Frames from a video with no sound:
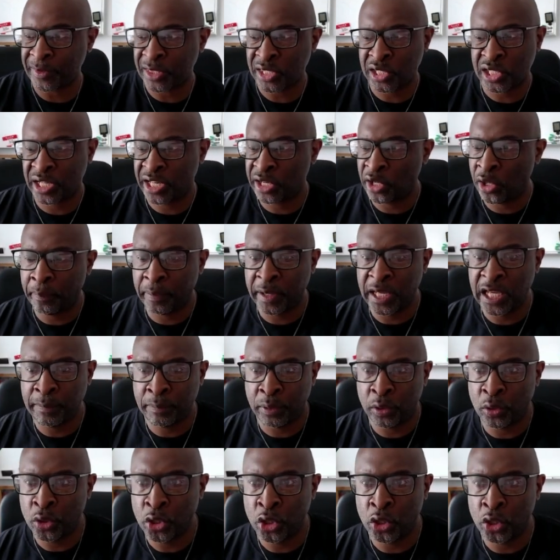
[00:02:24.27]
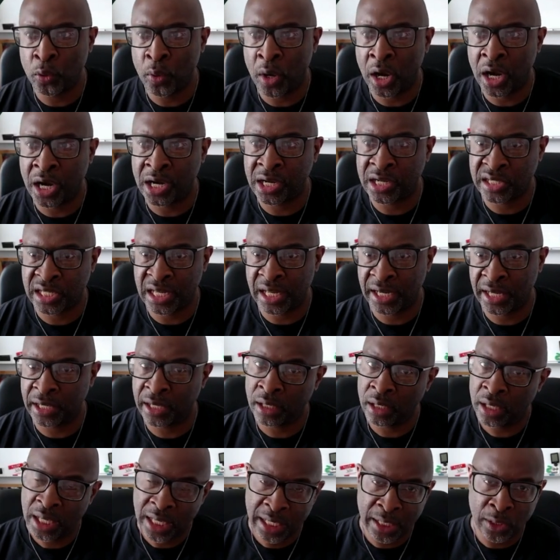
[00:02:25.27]
So they're not people who are
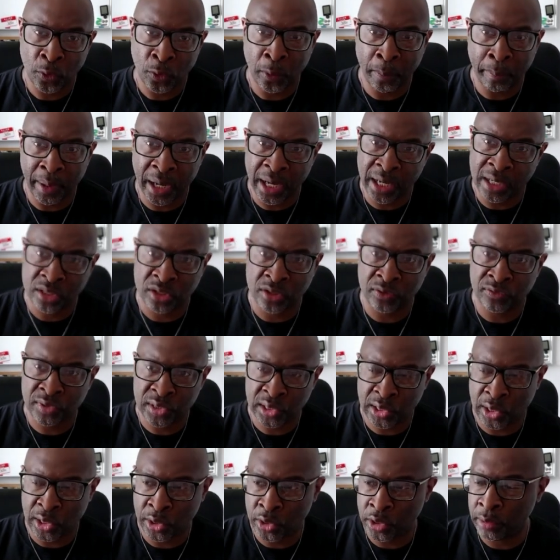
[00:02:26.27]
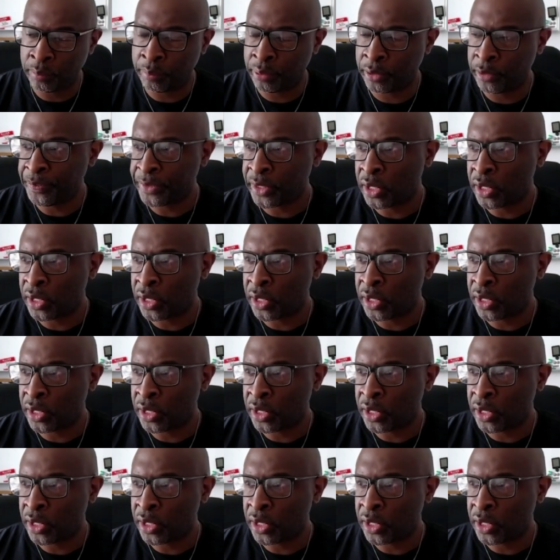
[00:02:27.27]
selling little bars of soap